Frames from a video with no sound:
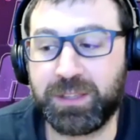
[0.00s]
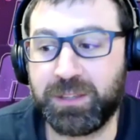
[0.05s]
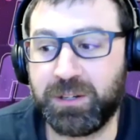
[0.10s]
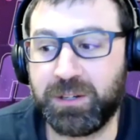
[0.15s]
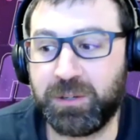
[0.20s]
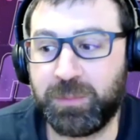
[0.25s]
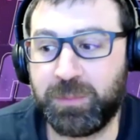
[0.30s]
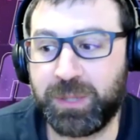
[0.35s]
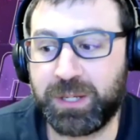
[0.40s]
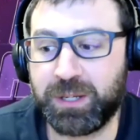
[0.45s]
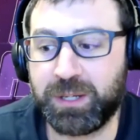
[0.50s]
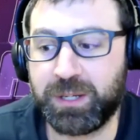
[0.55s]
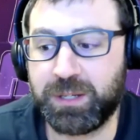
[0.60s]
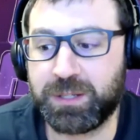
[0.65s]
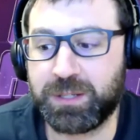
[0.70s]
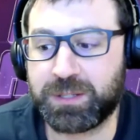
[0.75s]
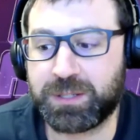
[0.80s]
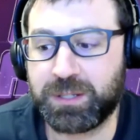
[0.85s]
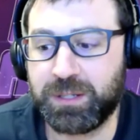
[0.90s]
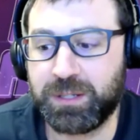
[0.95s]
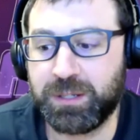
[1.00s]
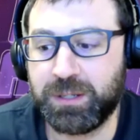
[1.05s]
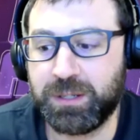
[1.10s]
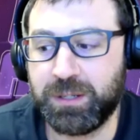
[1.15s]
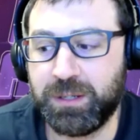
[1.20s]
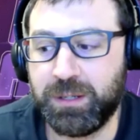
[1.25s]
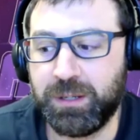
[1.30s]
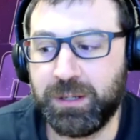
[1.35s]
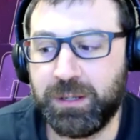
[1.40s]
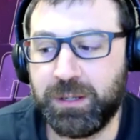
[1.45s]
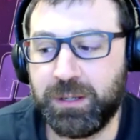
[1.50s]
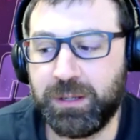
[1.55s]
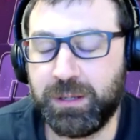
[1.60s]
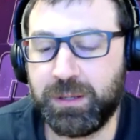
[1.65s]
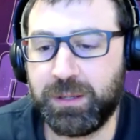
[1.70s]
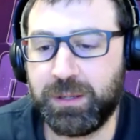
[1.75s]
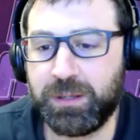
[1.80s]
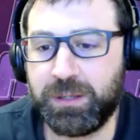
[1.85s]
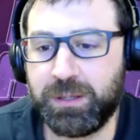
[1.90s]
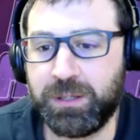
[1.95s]
though, because
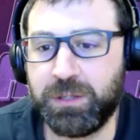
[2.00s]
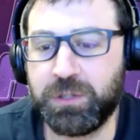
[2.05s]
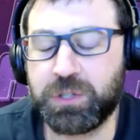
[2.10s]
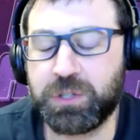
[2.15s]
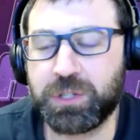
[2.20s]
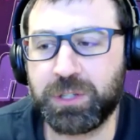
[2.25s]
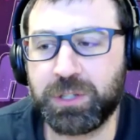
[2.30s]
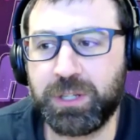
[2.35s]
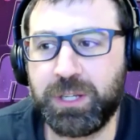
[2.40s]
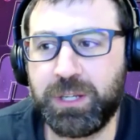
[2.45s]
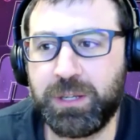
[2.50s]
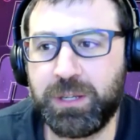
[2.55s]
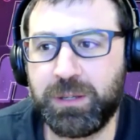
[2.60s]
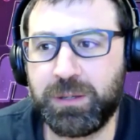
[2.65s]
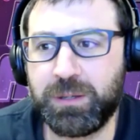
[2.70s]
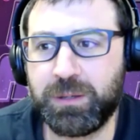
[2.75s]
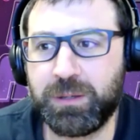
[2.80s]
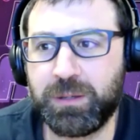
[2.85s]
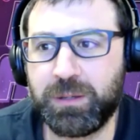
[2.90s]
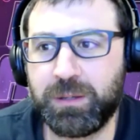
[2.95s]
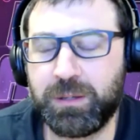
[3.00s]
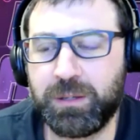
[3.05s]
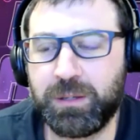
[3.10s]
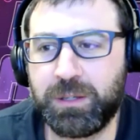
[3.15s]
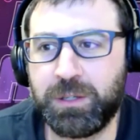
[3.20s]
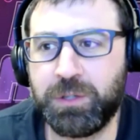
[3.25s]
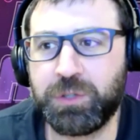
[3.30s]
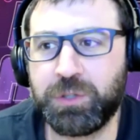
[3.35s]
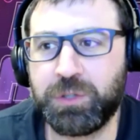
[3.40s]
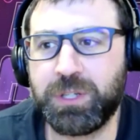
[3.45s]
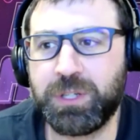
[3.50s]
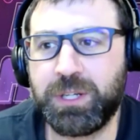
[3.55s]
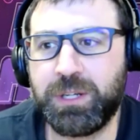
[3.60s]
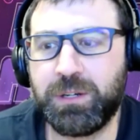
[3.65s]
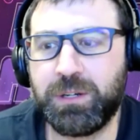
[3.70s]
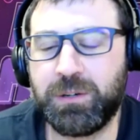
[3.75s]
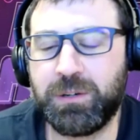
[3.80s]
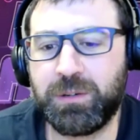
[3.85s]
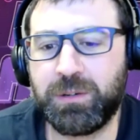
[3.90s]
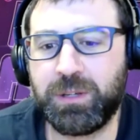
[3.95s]
usually you
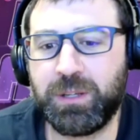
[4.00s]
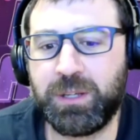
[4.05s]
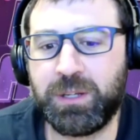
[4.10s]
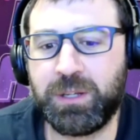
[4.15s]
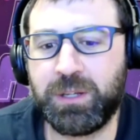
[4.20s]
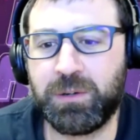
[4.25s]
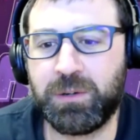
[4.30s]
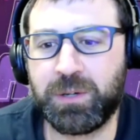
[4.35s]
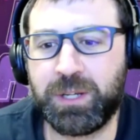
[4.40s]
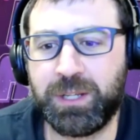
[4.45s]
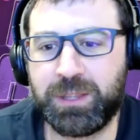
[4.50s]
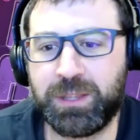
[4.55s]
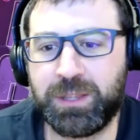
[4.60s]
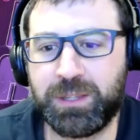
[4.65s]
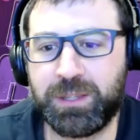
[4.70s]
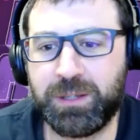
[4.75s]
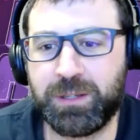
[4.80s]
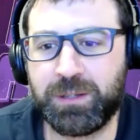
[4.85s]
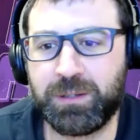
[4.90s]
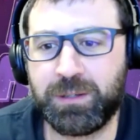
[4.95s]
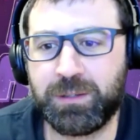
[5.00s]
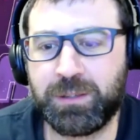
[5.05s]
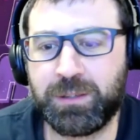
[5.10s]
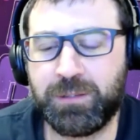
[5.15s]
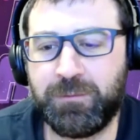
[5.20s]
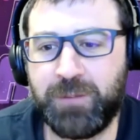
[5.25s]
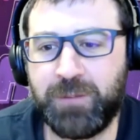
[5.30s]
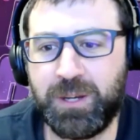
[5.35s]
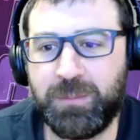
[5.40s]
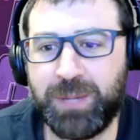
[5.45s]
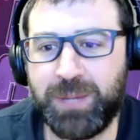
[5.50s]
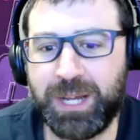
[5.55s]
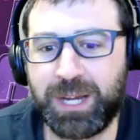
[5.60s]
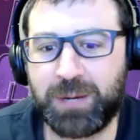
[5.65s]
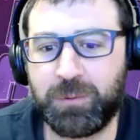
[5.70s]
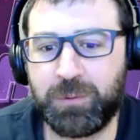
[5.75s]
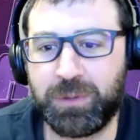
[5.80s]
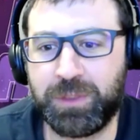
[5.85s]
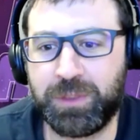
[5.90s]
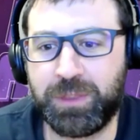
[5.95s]
don't get the
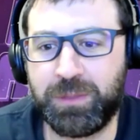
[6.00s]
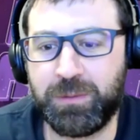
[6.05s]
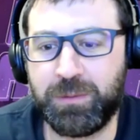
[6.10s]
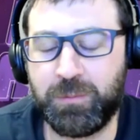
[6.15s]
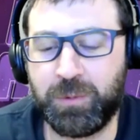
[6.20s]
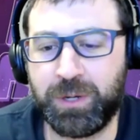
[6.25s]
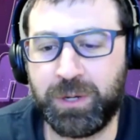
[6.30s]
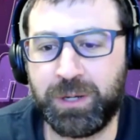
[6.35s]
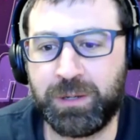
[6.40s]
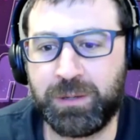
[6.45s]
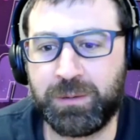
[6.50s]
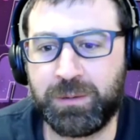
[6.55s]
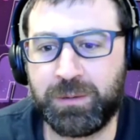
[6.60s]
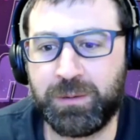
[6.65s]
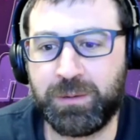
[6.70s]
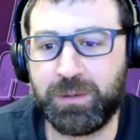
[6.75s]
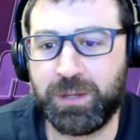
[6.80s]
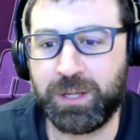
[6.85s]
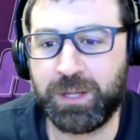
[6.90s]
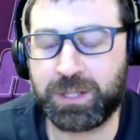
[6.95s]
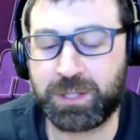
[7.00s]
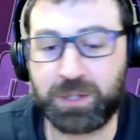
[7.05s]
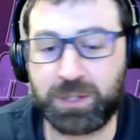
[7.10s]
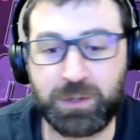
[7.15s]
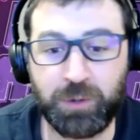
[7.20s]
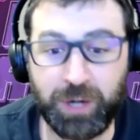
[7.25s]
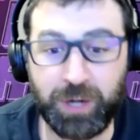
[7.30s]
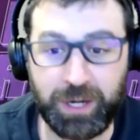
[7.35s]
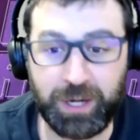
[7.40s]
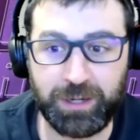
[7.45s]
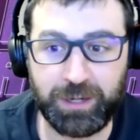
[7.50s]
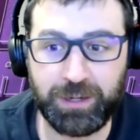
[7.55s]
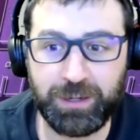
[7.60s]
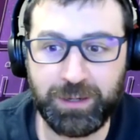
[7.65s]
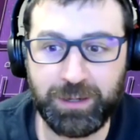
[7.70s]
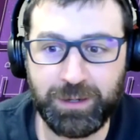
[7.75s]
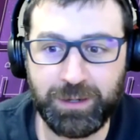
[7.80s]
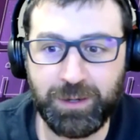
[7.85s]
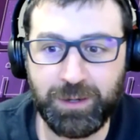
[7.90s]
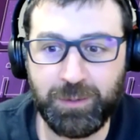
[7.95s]
feedback when it's great.
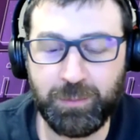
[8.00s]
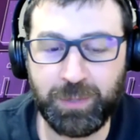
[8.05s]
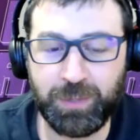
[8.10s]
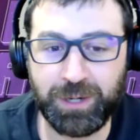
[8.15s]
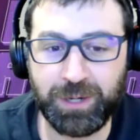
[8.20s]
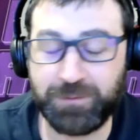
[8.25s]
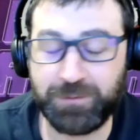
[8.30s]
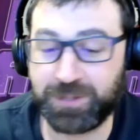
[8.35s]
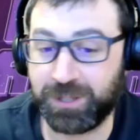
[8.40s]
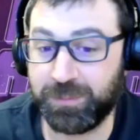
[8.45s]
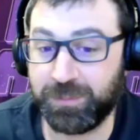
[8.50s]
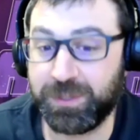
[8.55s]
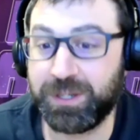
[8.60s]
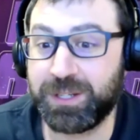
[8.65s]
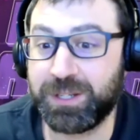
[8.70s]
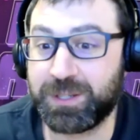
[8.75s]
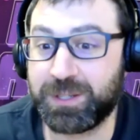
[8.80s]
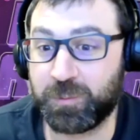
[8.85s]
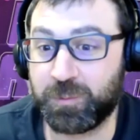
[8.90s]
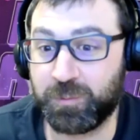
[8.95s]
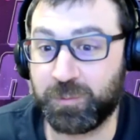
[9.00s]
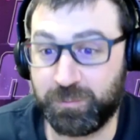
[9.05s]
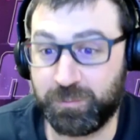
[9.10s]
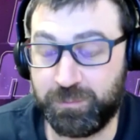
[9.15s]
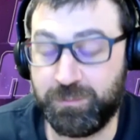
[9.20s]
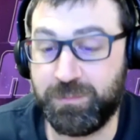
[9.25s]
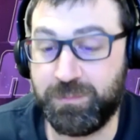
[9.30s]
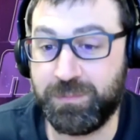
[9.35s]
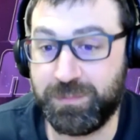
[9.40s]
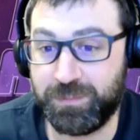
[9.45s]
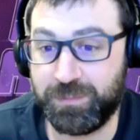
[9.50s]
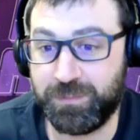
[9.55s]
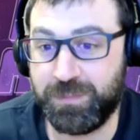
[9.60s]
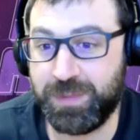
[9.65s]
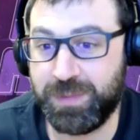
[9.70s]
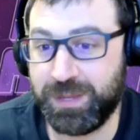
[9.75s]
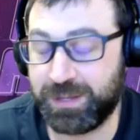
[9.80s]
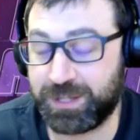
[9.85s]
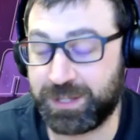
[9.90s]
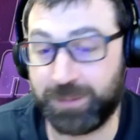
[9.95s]
But if
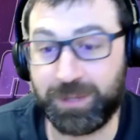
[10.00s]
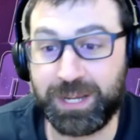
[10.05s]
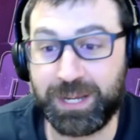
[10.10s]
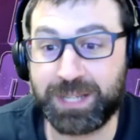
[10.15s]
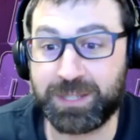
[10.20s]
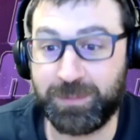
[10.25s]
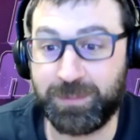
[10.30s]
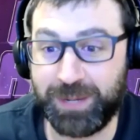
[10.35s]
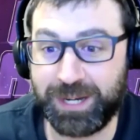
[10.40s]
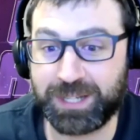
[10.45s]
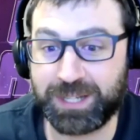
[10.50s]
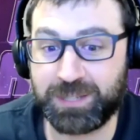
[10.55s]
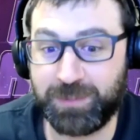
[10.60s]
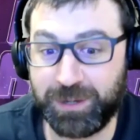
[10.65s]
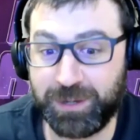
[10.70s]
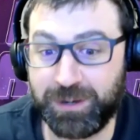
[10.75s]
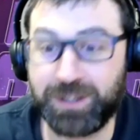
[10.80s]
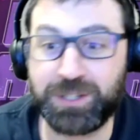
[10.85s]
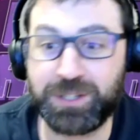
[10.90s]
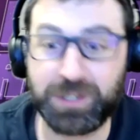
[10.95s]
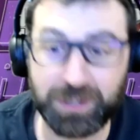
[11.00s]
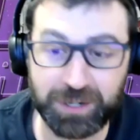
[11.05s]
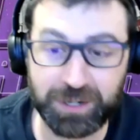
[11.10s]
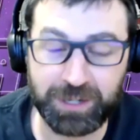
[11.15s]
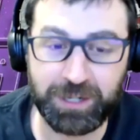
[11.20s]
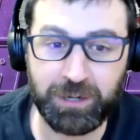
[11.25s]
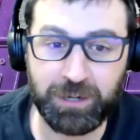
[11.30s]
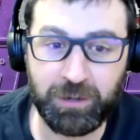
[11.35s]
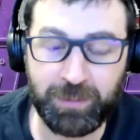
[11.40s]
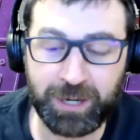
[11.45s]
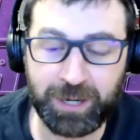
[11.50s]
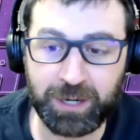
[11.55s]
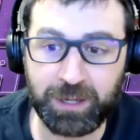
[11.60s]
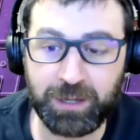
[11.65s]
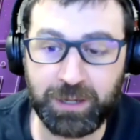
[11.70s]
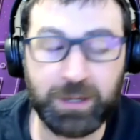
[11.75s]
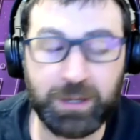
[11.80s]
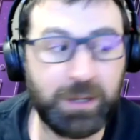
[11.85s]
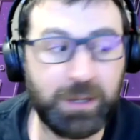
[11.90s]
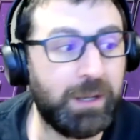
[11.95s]
somebody has a bad experience, you're going to know about
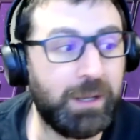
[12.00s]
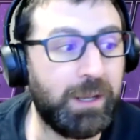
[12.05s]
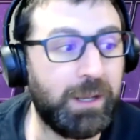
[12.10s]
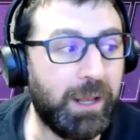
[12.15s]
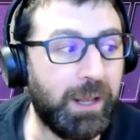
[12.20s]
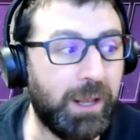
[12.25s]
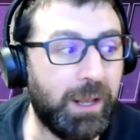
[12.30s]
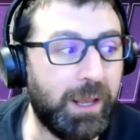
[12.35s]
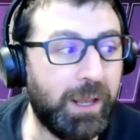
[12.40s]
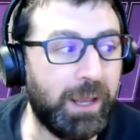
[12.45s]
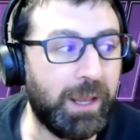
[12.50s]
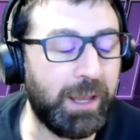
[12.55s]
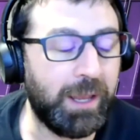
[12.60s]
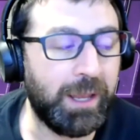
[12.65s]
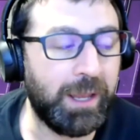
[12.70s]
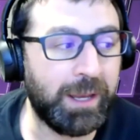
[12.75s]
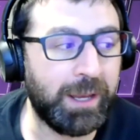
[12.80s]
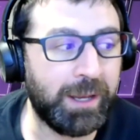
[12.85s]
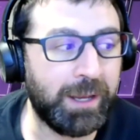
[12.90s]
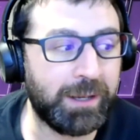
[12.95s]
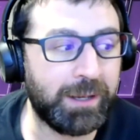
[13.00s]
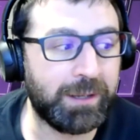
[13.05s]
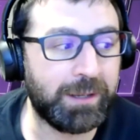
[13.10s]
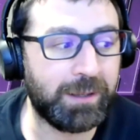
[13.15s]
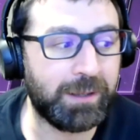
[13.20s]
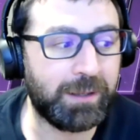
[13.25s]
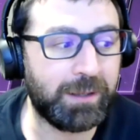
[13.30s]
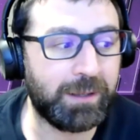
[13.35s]
it. And